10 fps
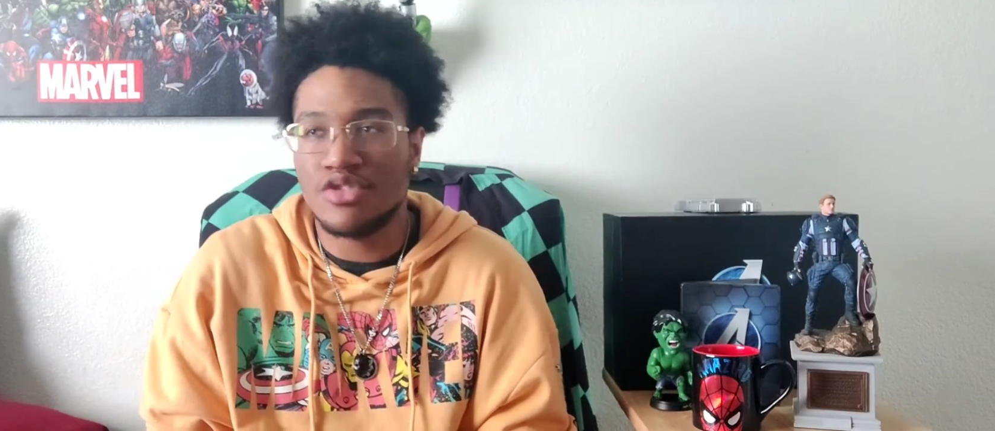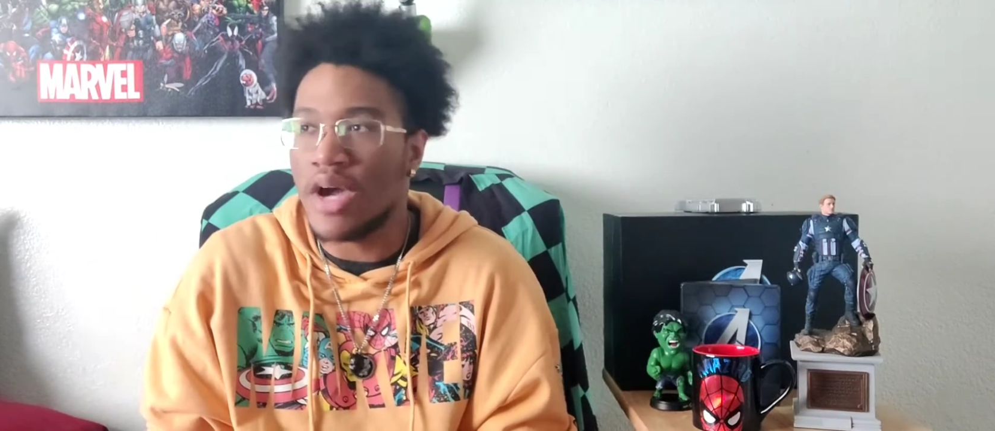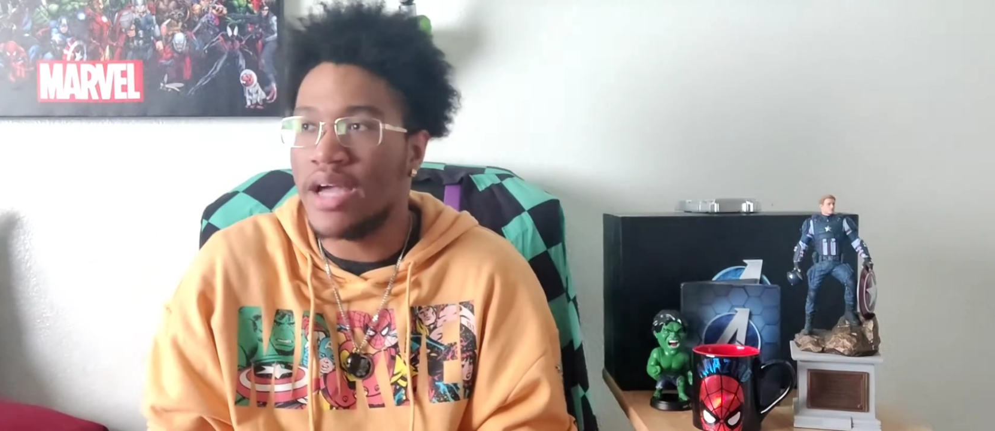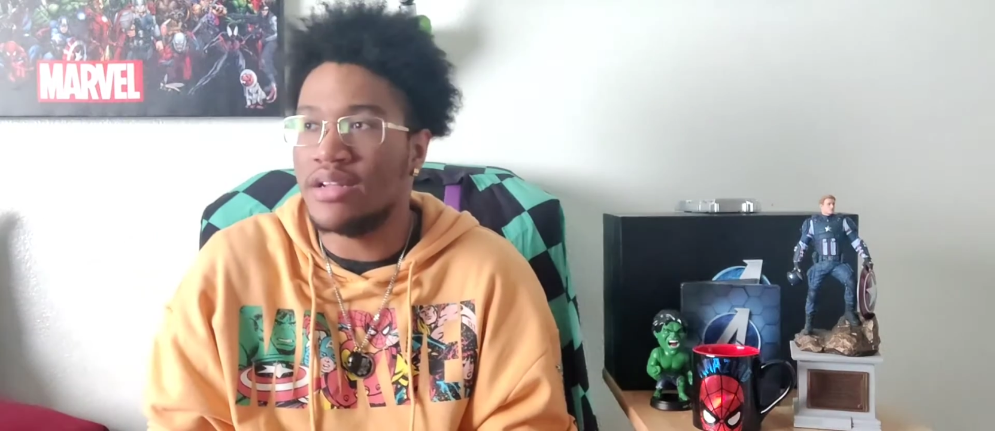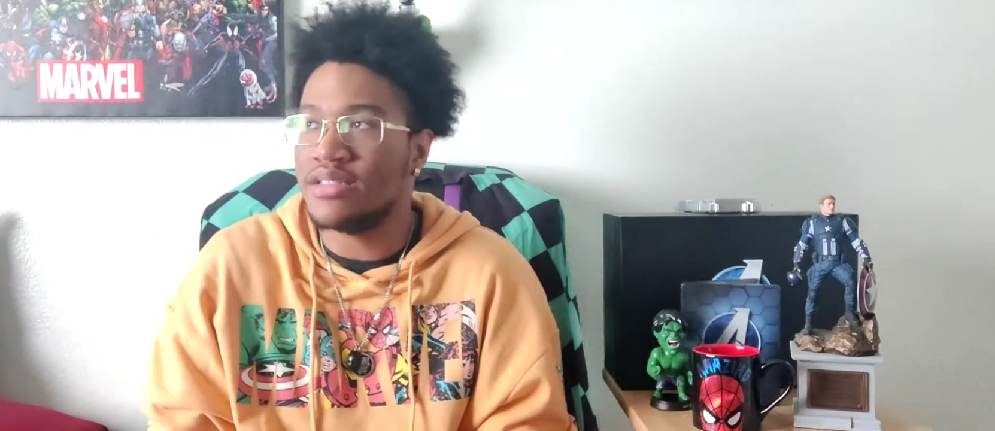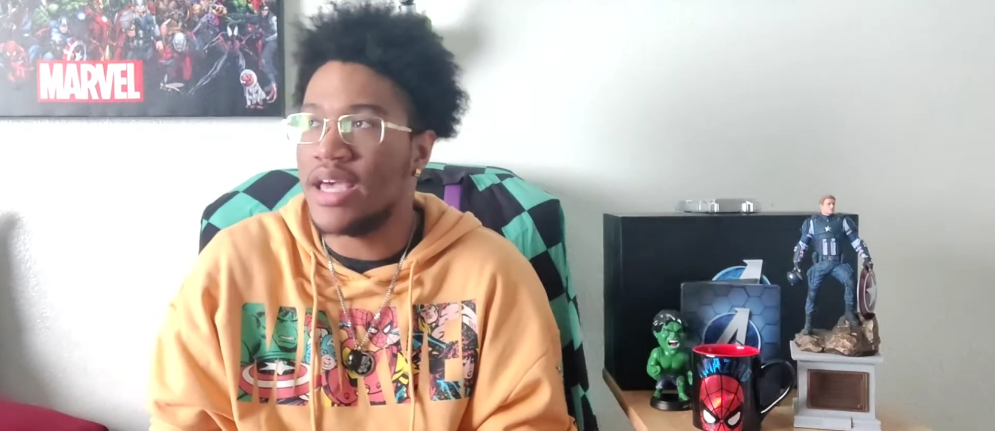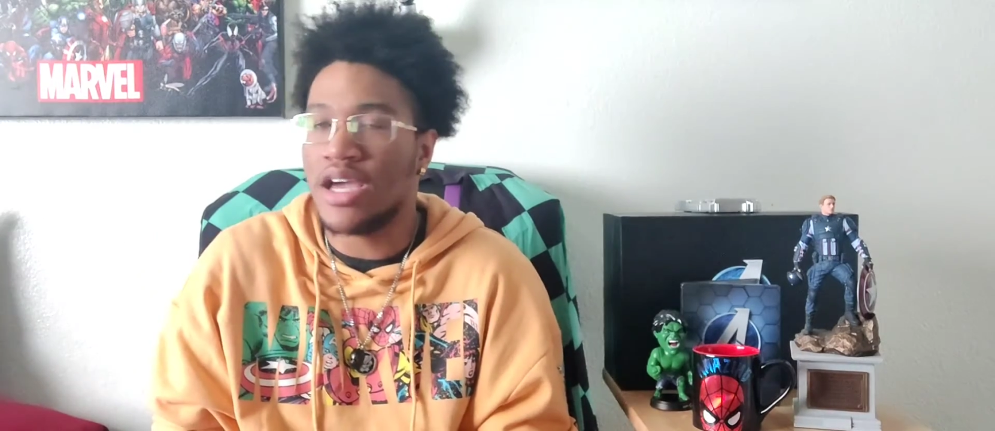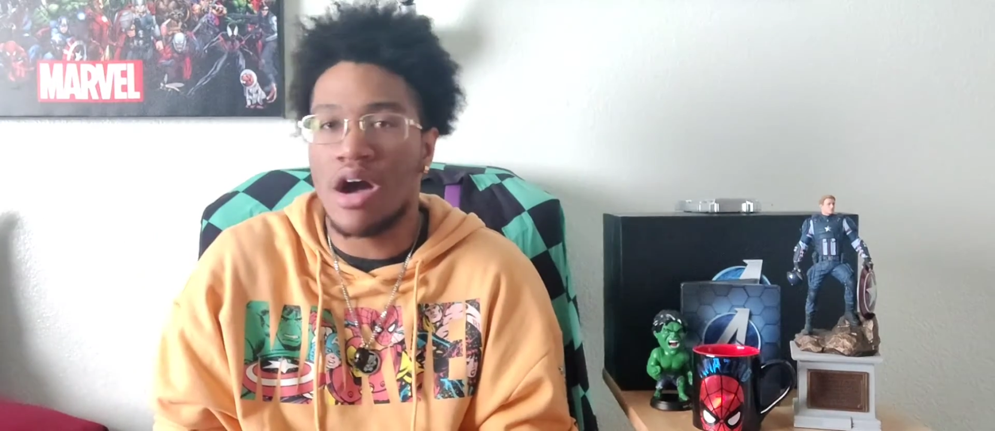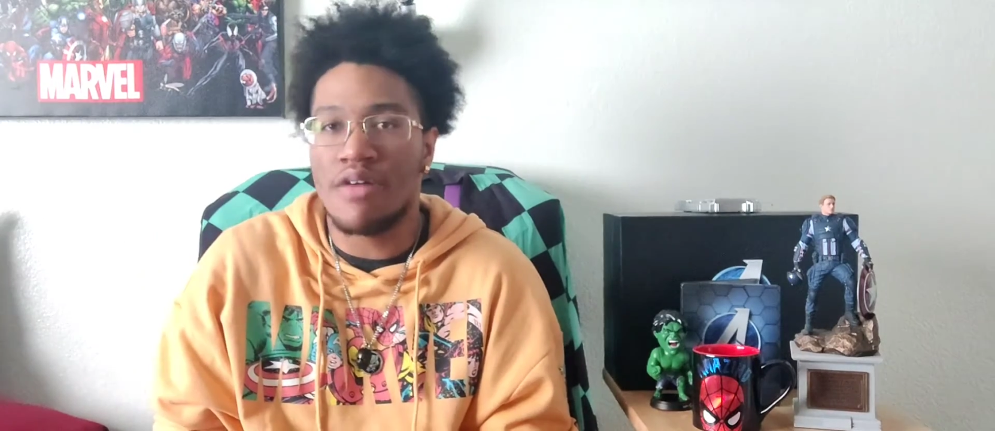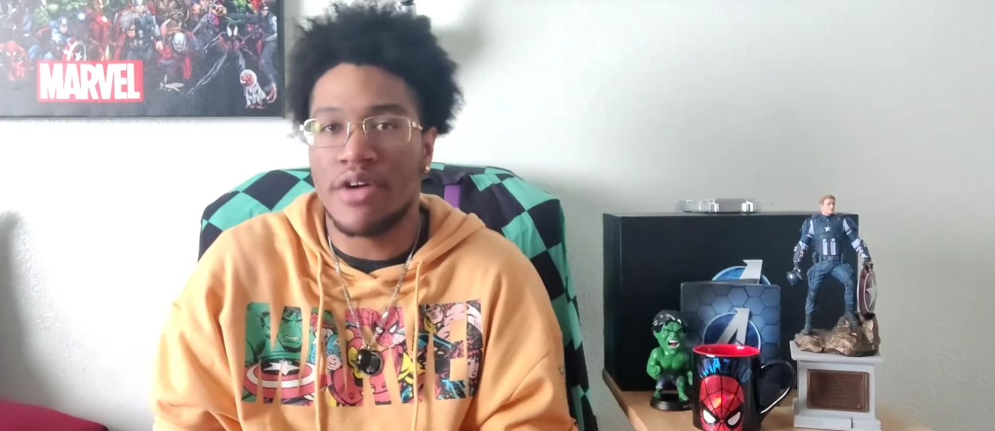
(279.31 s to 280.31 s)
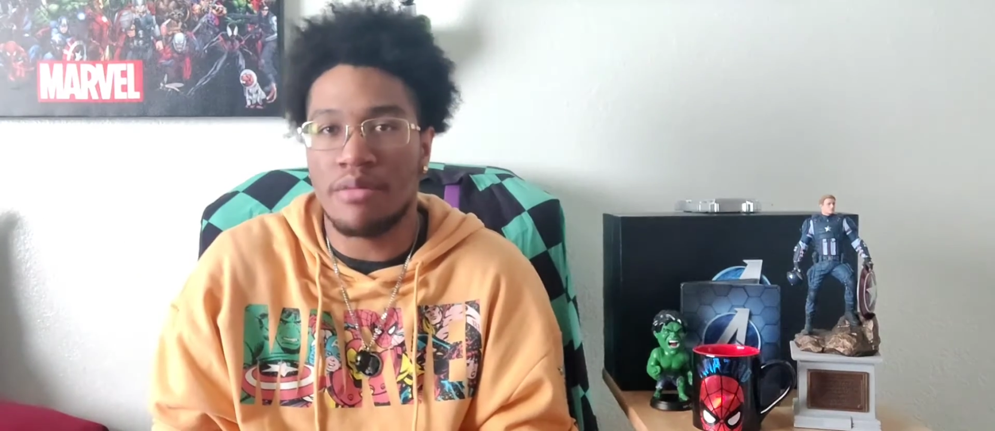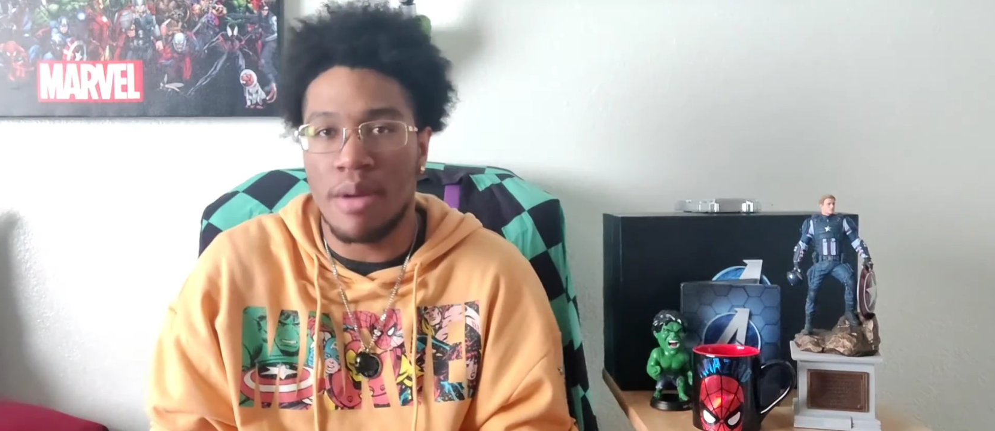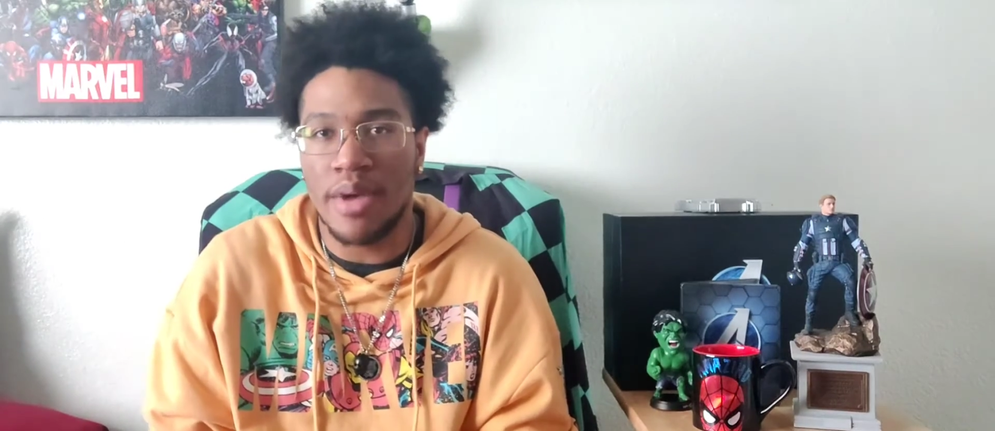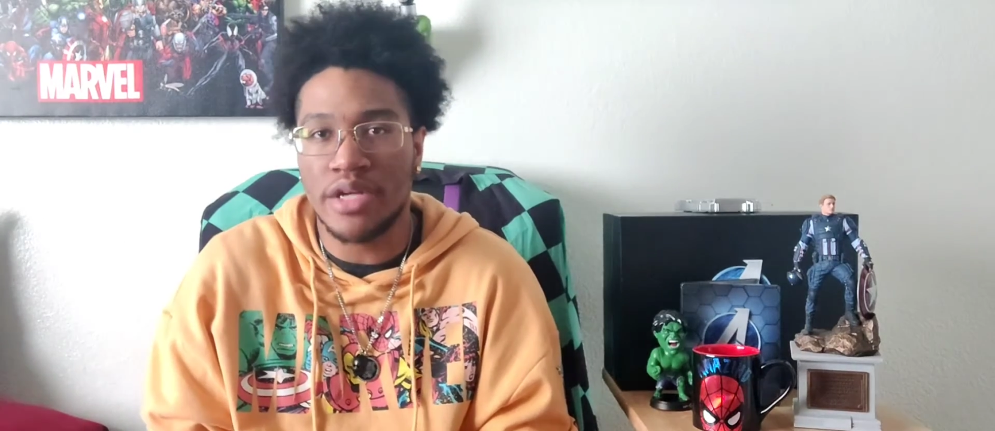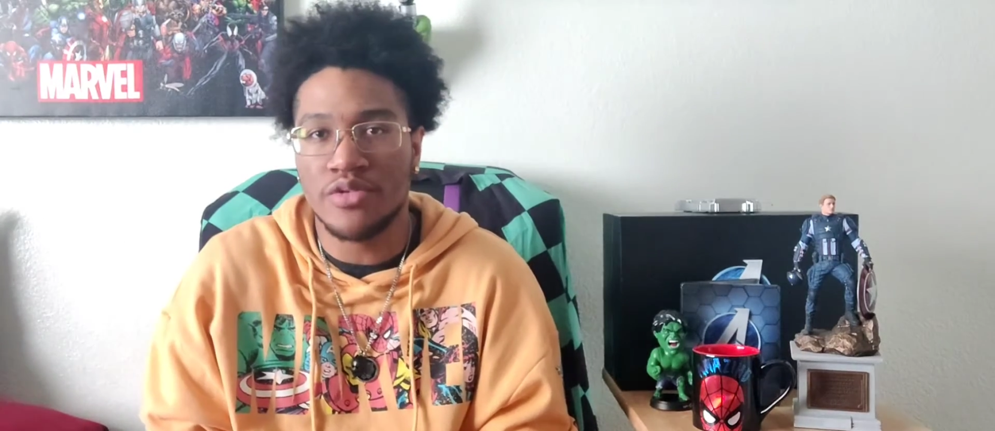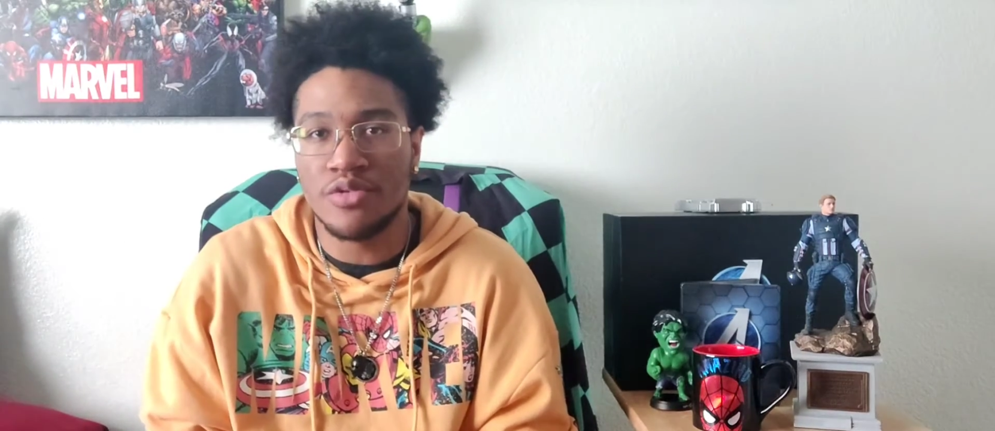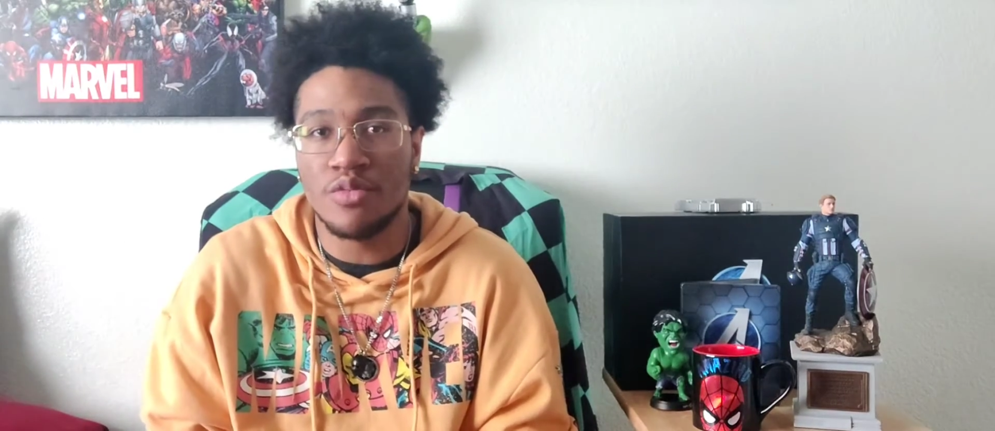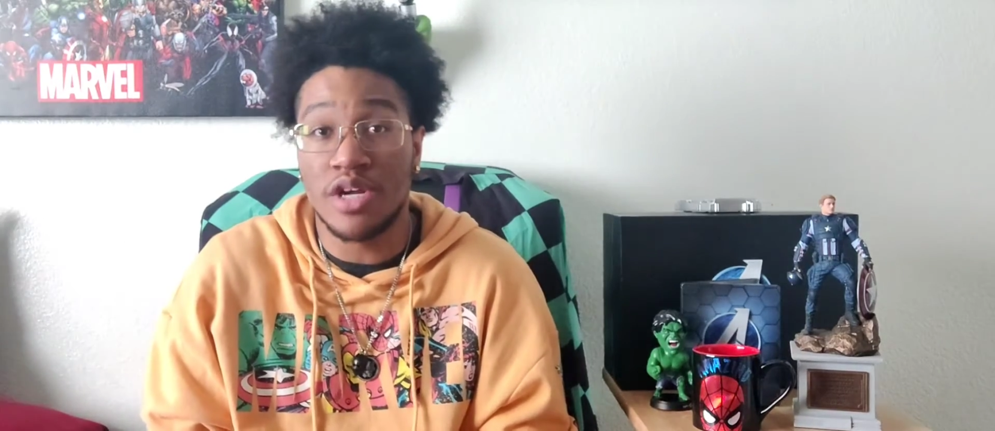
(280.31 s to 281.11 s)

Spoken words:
trying to take off out of my bedroom